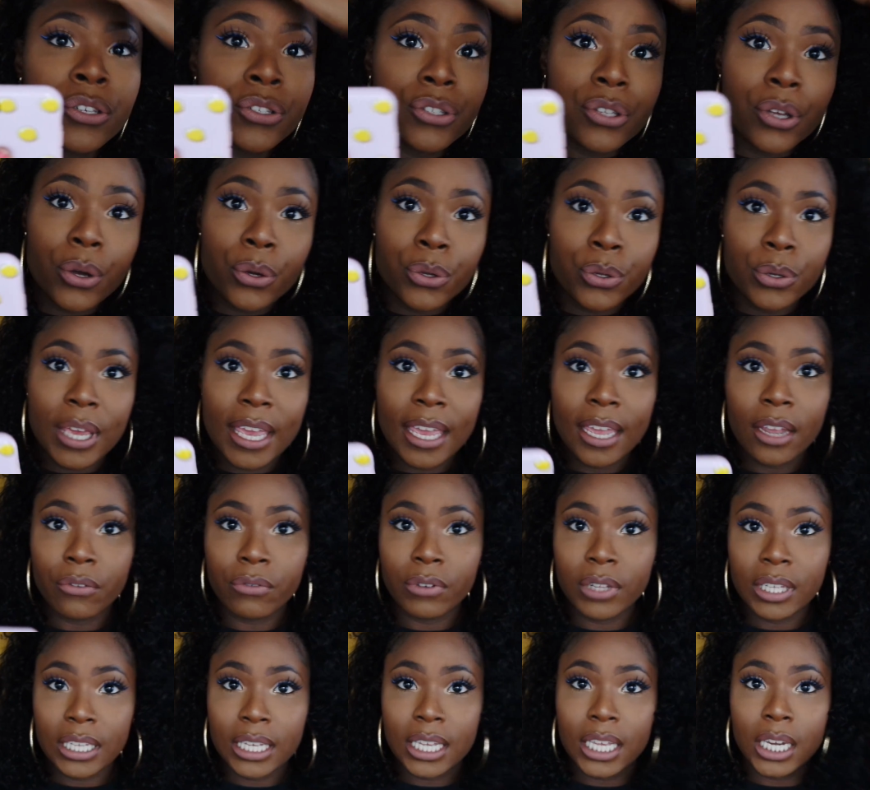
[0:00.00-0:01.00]
So you
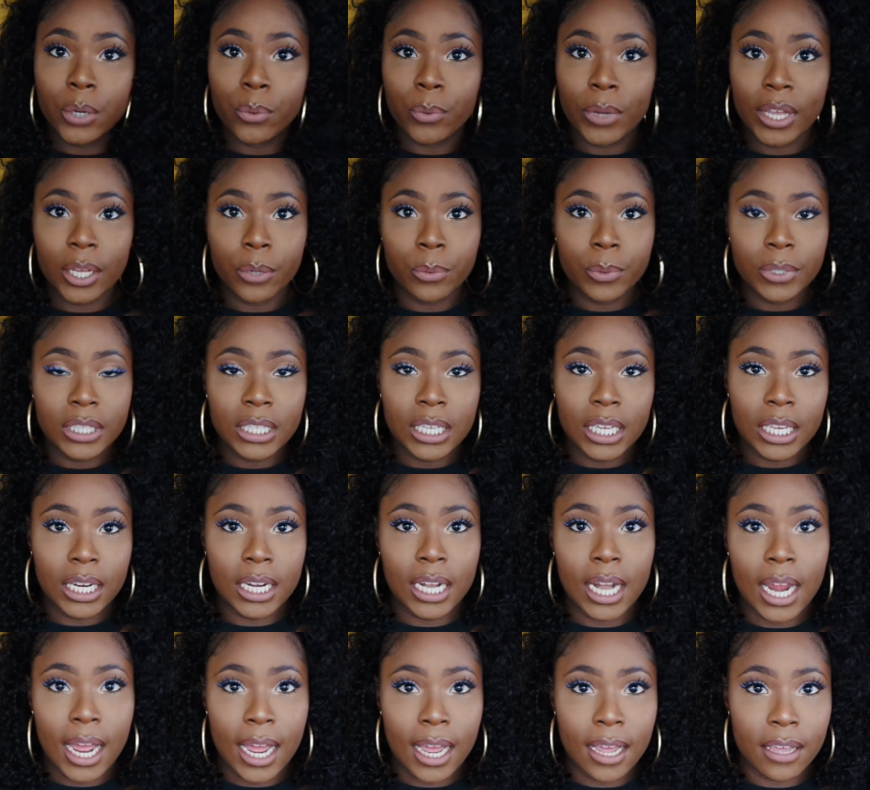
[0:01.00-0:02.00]
can't really get away with
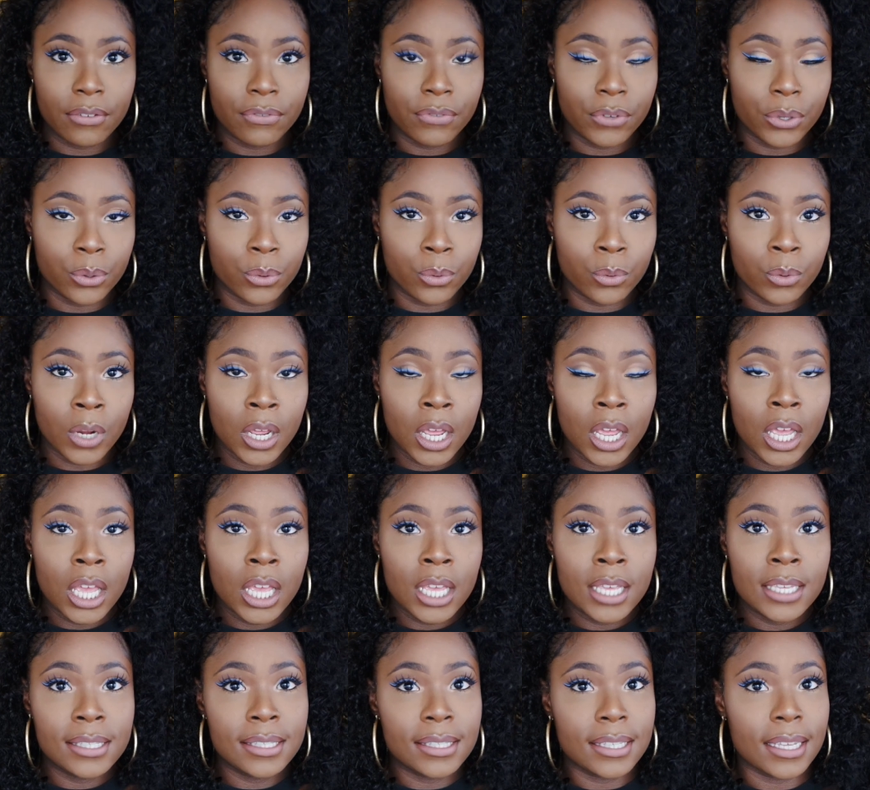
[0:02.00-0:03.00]
getting an iPhone
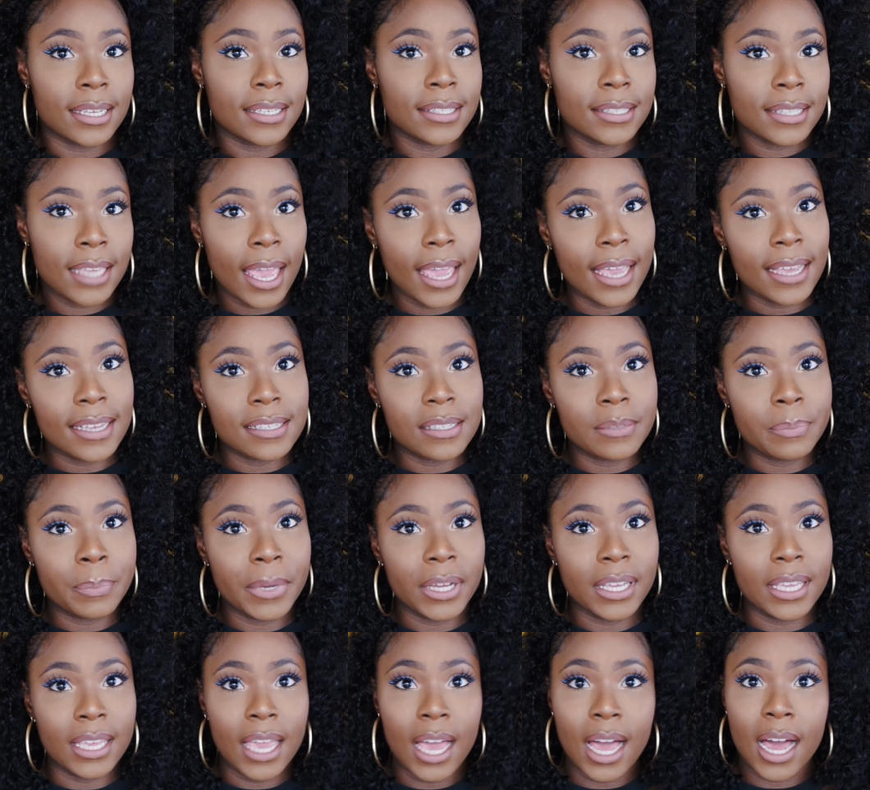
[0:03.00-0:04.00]
6 case.
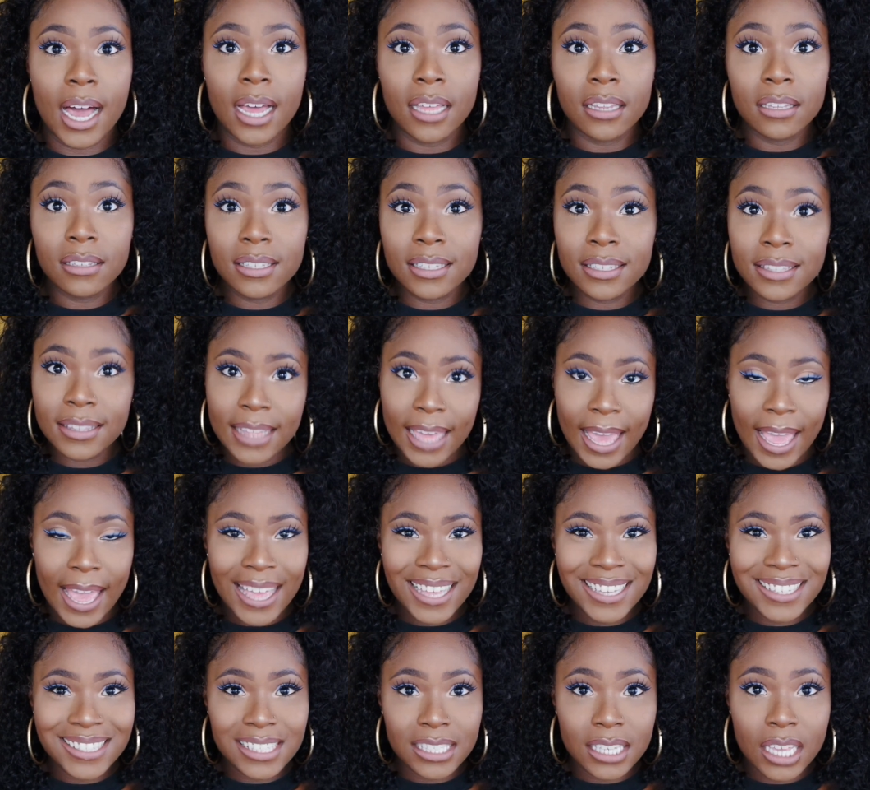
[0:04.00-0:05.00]
But yeah, other than
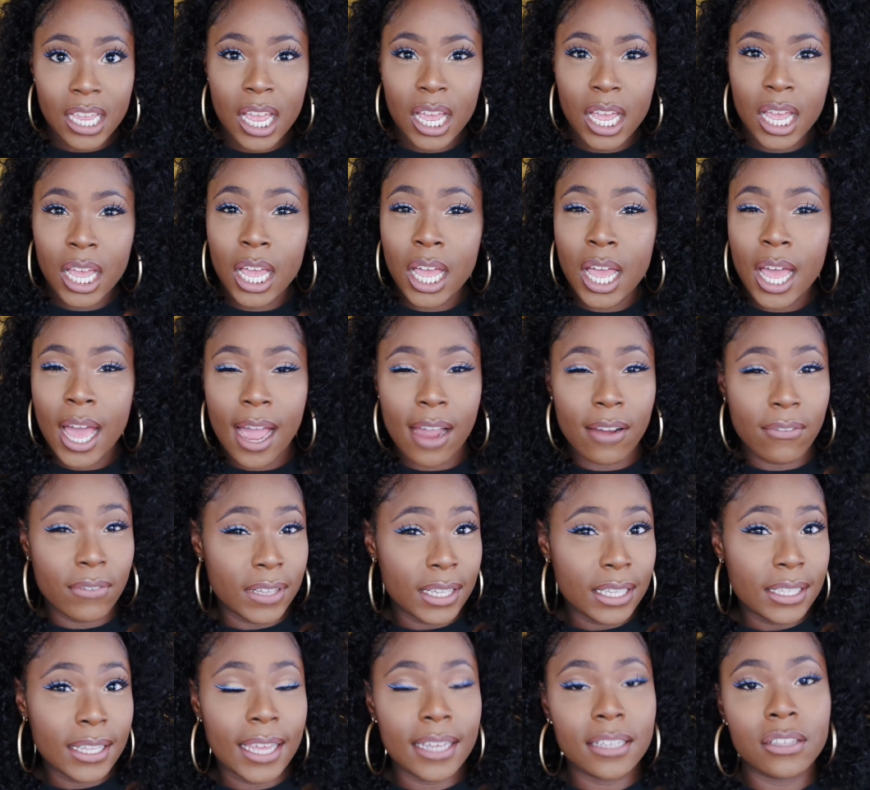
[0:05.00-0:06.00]
that, I
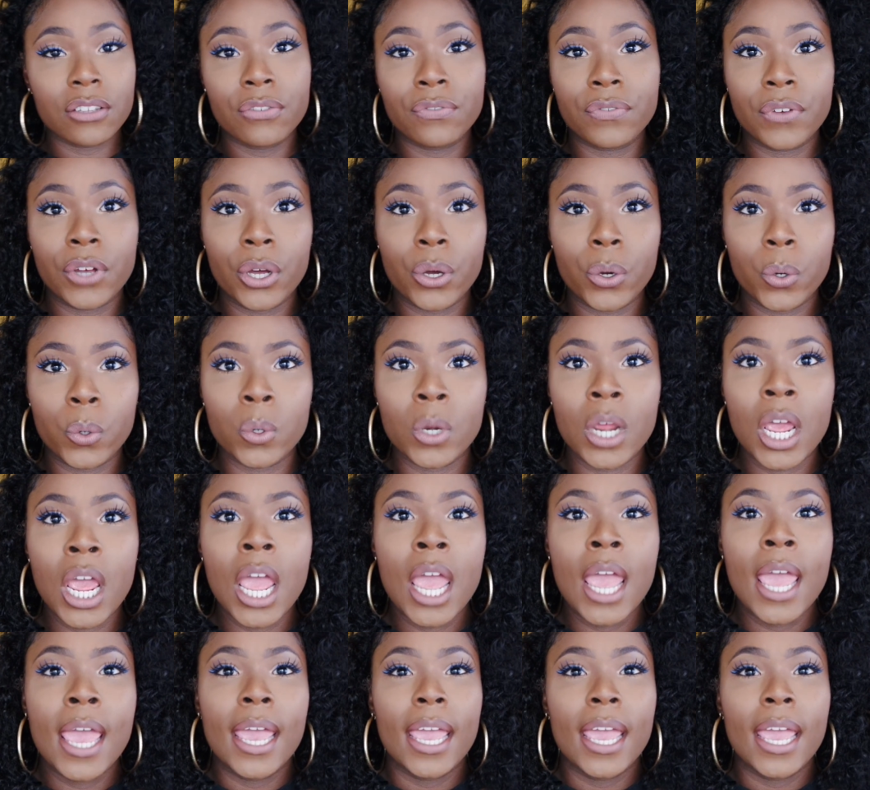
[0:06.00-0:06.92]
really like the phone.